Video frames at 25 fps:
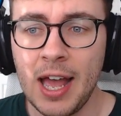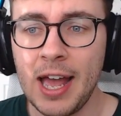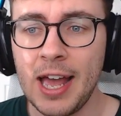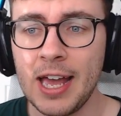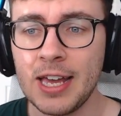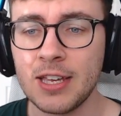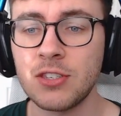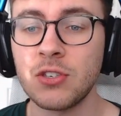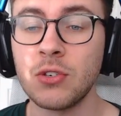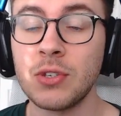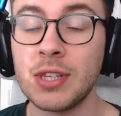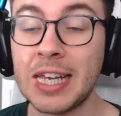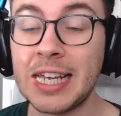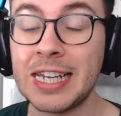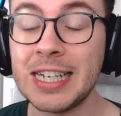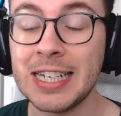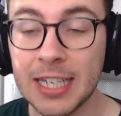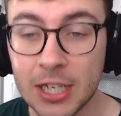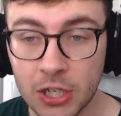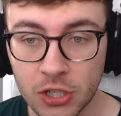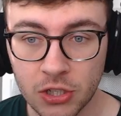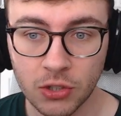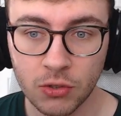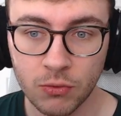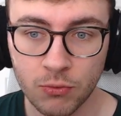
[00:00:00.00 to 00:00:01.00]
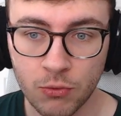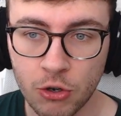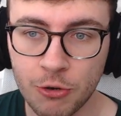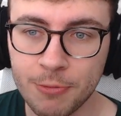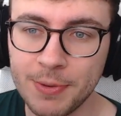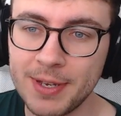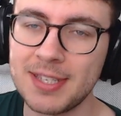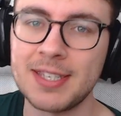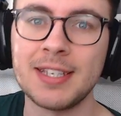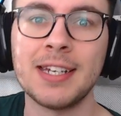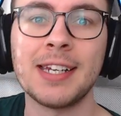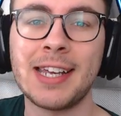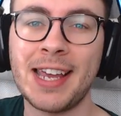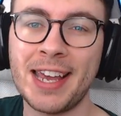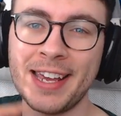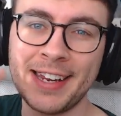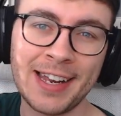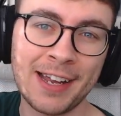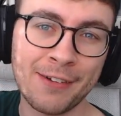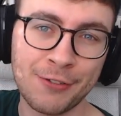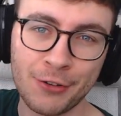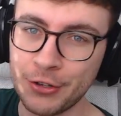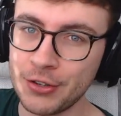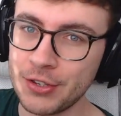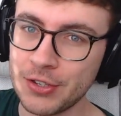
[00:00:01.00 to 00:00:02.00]
So the initial rumors, and again,
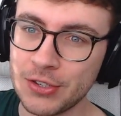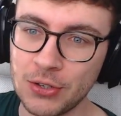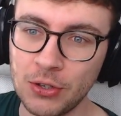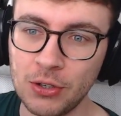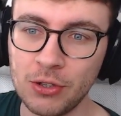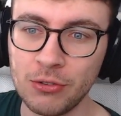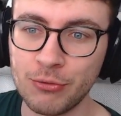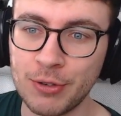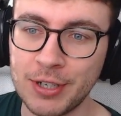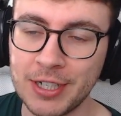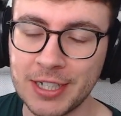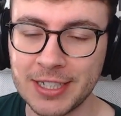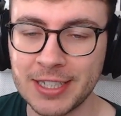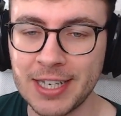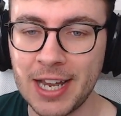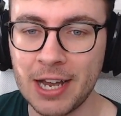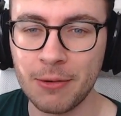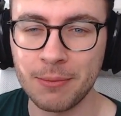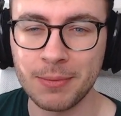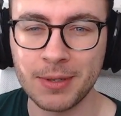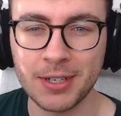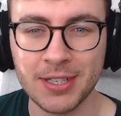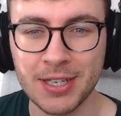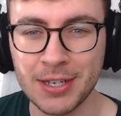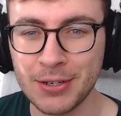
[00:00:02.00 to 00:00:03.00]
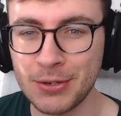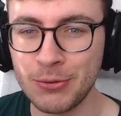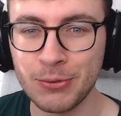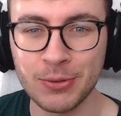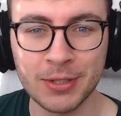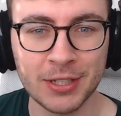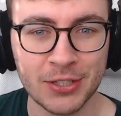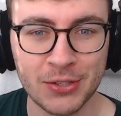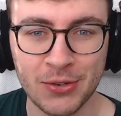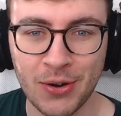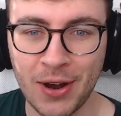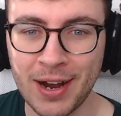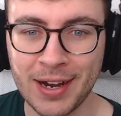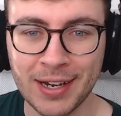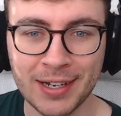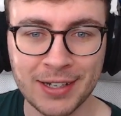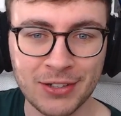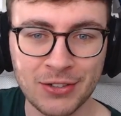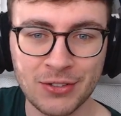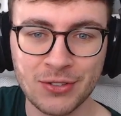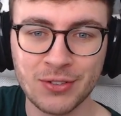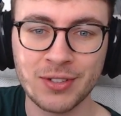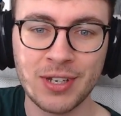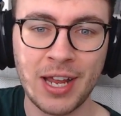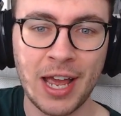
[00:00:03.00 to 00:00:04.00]
I've got this all written down because I don't want to try
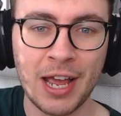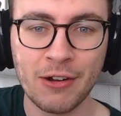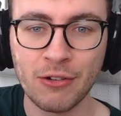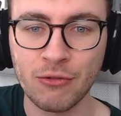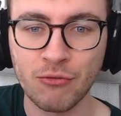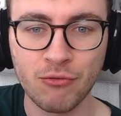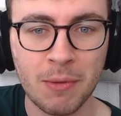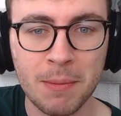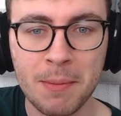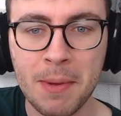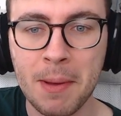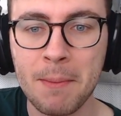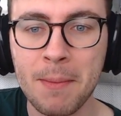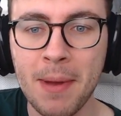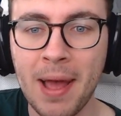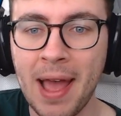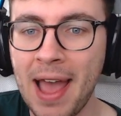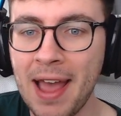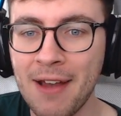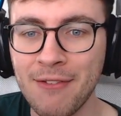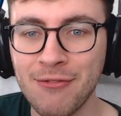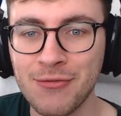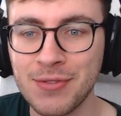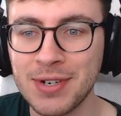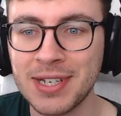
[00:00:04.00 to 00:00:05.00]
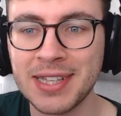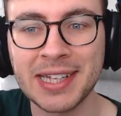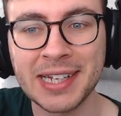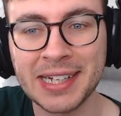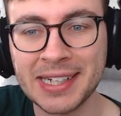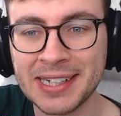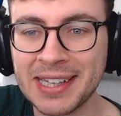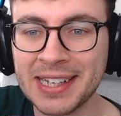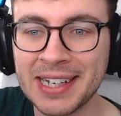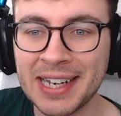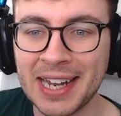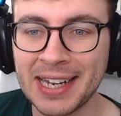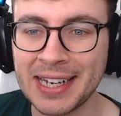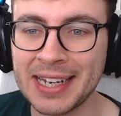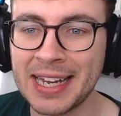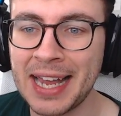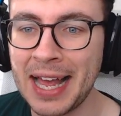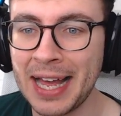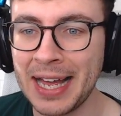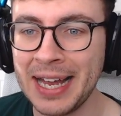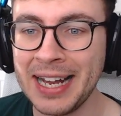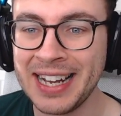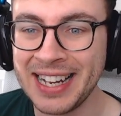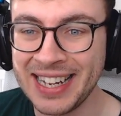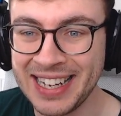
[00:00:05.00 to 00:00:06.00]
and remember everything that I
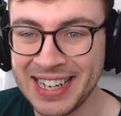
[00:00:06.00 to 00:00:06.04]
can.